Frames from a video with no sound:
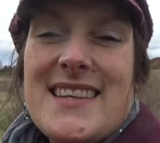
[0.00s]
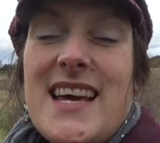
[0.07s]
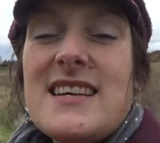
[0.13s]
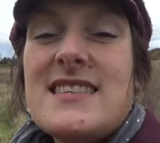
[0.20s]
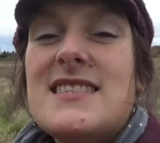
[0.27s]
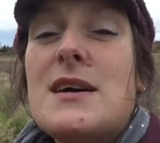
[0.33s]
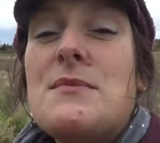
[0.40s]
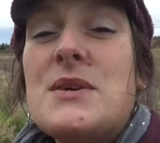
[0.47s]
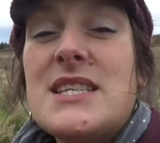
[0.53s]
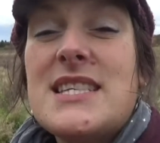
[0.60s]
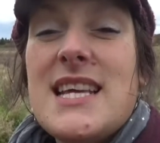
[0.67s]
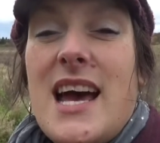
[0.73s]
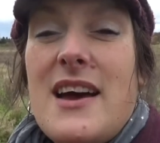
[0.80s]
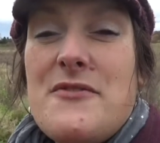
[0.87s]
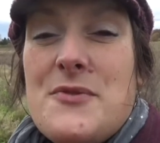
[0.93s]
Thanks so much
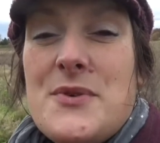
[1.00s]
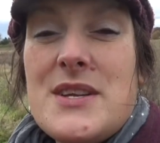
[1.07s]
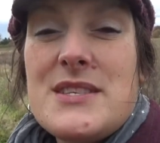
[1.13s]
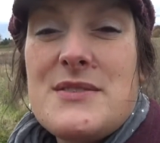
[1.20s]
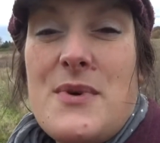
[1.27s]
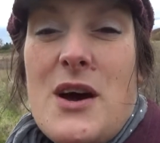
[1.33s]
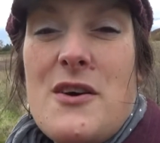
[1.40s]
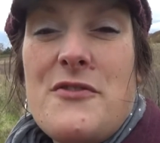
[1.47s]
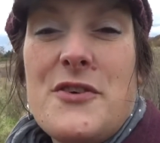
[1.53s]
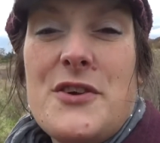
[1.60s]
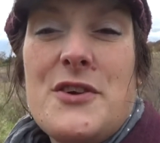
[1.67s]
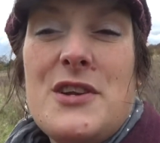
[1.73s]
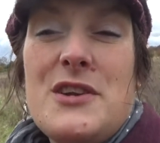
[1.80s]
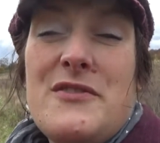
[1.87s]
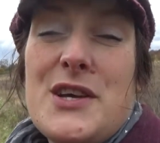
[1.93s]
to everyone as well for
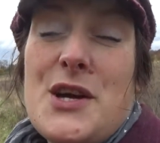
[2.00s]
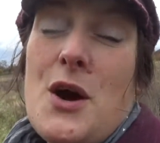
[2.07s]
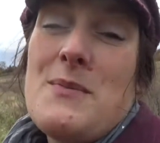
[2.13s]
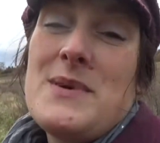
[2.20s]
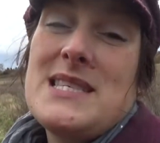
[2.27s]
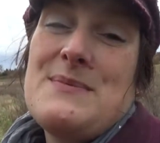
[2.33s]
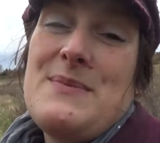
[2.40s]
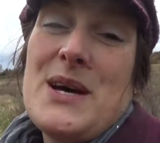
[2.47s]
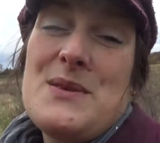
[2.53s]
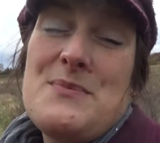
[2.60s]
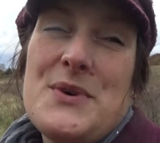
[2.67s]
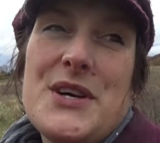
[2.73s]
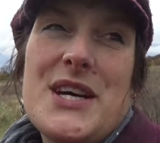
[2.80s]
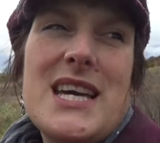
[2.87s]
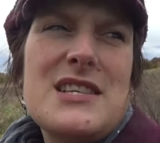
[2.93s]
your lovely comments about the
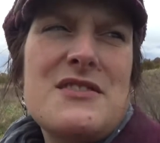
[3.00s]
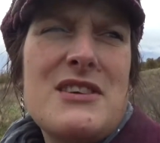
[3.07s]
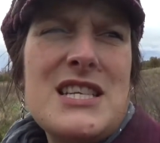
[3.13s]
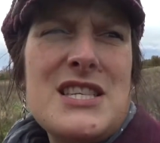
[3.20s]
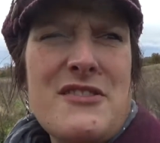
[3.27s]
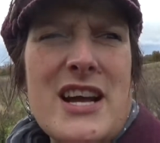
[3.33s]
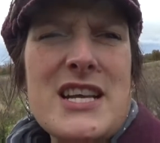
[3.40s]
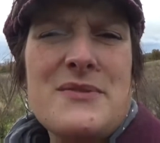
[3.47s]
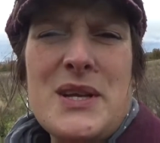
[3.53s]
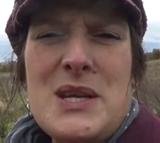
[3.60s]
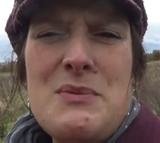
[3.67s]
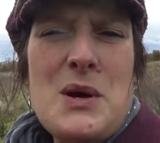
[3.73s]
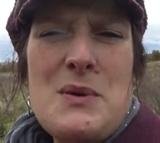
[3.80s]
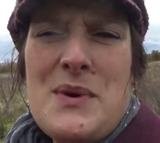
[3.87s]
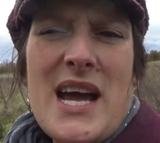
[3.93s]
book. It's really strange when
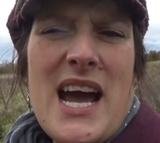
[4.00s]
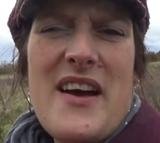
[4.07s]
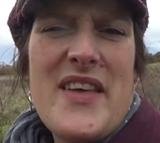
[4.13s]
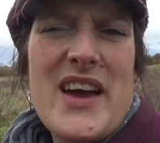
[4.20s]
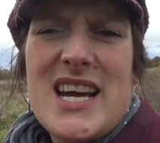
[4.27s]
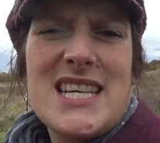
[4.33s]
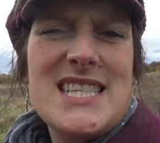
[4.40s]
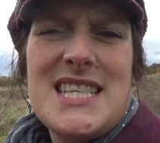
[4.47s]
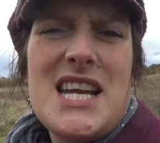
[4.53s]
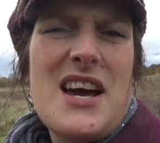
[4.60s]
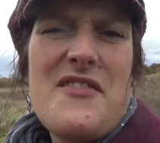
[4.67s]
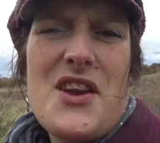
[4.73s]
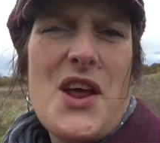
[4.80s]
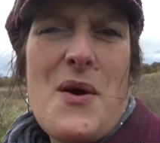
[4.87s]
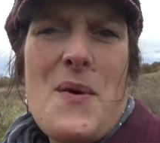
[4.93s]
you put a book out there because you
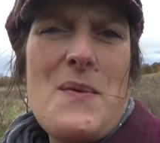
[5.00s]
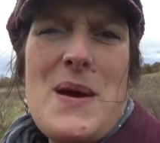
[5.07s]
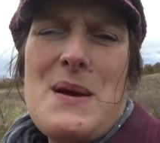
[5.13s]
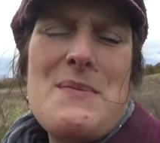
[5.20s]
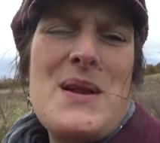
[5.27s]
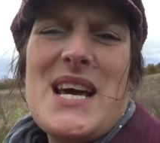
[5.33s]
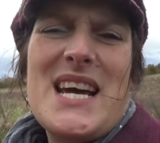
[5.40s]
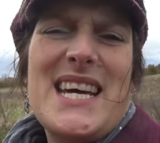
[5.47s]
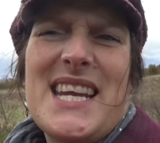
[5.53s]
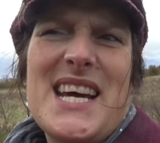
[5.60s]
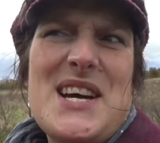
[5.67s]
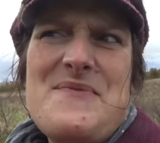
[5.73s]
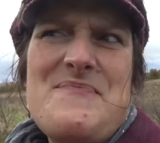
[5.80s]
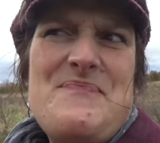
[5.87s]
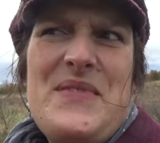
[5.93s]
never know what people are
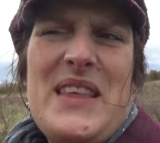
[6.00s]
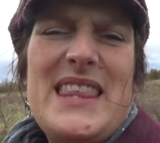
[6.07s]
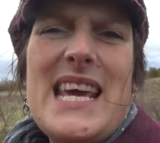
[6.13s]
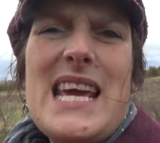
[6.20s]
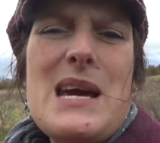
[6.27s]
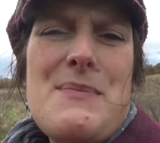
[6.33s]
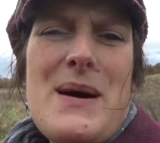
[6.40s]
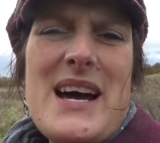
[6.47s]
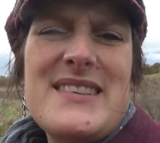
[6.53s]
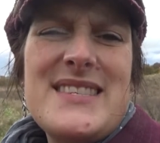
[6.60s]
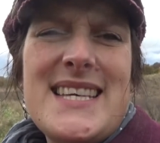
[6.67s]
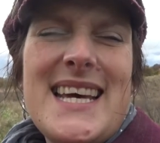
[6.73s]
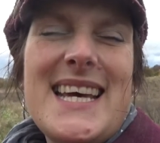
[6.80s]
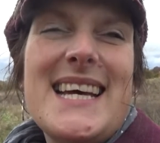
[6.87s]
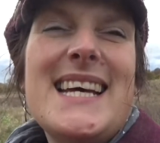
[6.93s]
gonna think
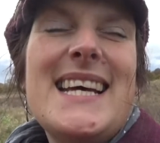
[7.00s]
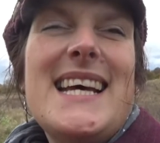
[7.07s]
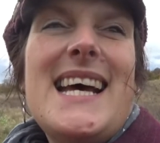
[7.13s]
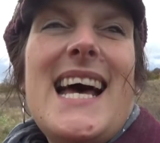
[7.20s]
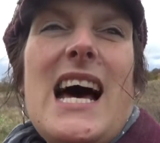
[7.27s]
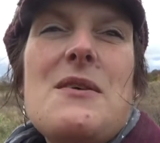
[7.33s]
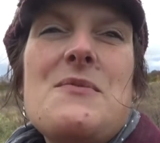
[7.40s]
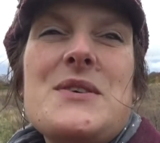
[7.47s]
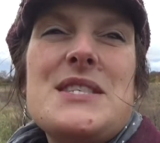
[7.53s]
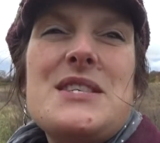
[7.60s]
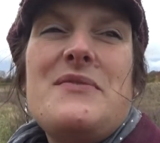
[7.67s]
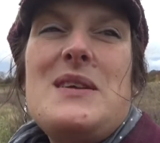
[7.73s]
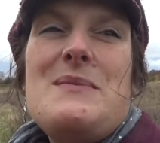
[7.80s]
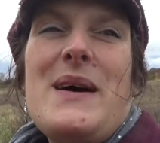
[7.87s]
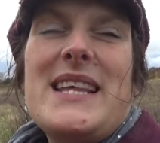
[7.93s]
about it. And what's
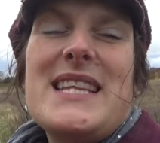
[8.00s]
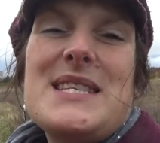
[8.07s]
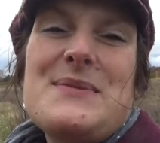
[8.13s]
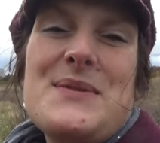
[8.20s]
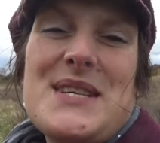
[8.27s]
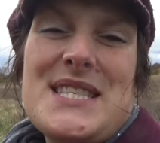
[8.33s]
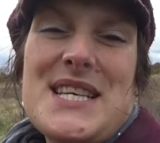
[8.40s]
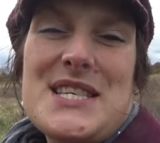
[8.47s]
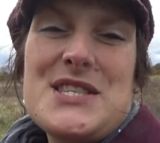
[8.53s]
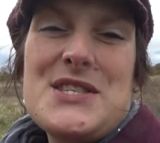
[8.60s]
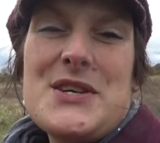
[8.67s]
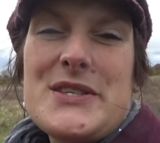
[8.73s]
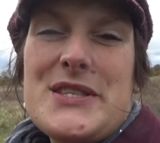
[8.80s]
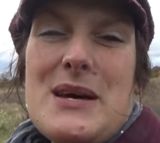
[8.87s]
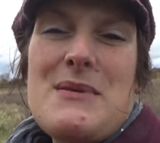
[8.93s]
lovely about this one is I
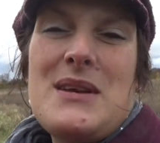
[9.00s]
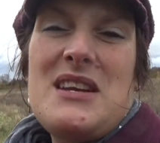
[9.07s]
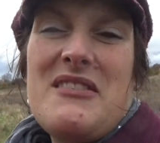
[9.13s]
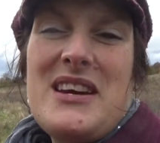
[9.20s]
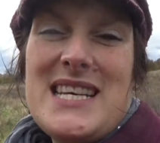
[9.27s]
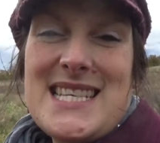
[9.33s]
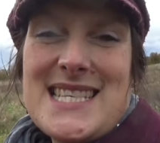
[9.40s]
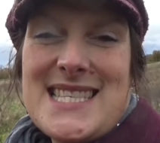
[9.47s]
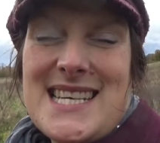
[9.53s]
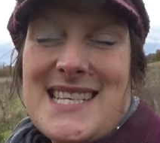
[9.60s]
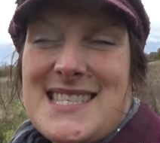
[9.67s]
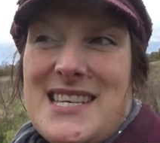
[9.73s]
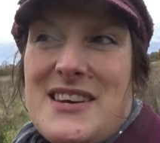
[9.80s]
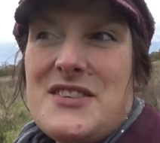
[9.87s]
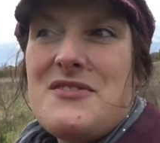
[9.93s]
snuck so many readers
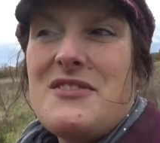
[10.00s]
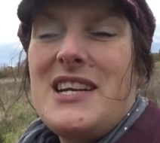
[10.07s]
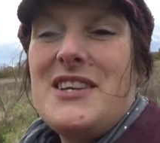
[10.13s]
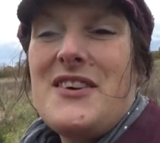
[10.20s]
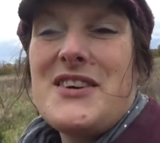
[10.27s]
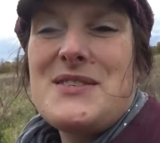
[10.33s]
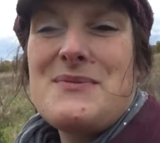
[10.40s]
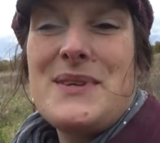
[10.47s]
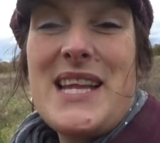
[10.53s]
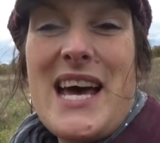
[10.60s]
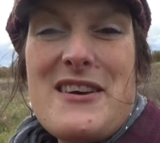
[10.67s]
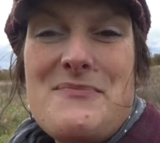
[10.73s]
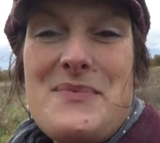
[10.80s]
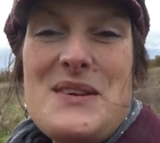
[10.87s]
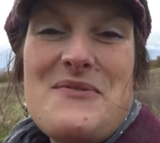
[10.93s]
in, so it's really nice when
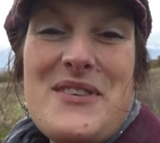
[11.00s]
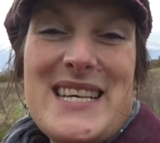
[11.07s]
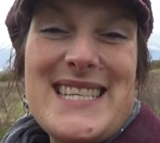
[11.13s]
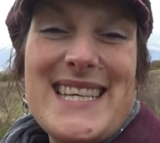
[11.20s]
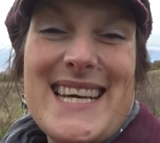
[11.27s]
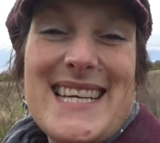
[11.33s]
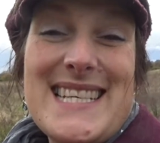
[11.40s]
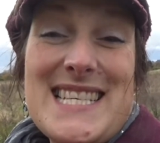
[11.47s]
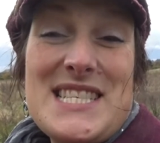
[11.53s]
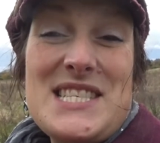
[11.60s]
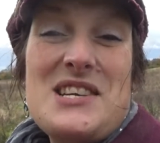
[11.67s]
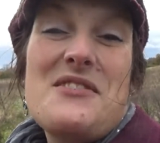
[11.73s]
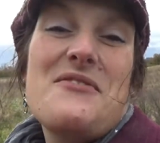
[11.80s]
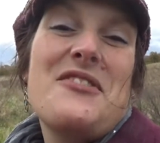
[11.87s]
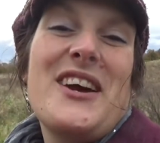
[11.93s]
they've been reading it and
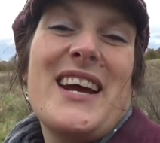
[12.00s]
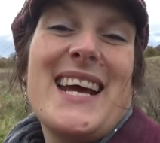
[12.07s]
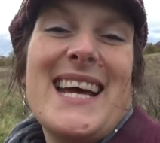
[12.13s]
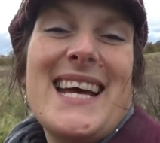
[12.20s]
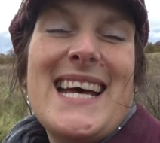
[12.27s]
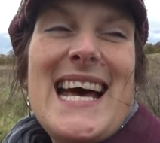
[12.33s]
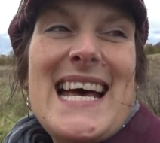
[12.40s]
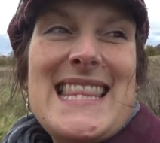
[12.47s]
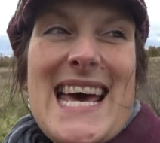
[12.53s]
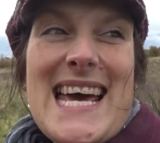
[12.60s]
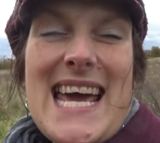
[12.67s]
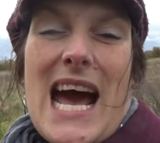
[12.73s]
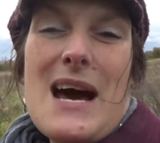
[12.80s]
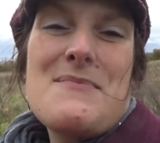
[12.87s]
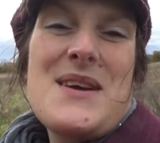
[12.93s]
discovering
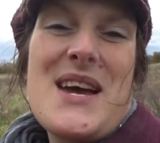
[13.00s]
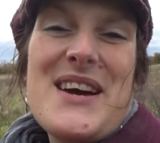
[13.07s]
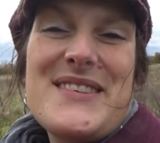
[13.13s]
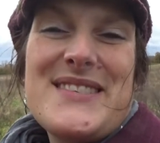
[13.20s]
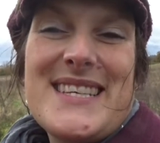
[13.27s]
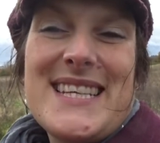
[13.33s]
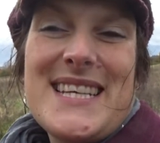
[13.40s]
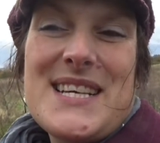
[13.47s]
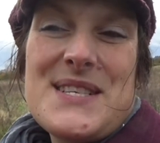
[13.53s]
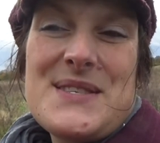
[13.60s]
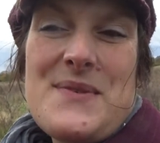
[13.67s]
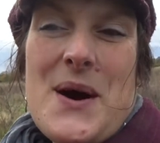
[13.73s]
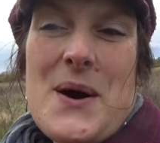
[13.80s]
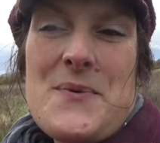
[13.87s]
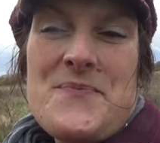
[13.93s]
their cameos in it
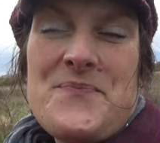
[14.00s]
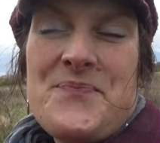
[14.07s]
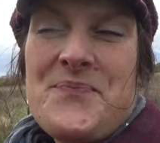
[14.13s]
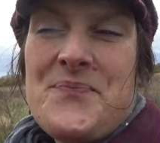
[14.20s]
as well.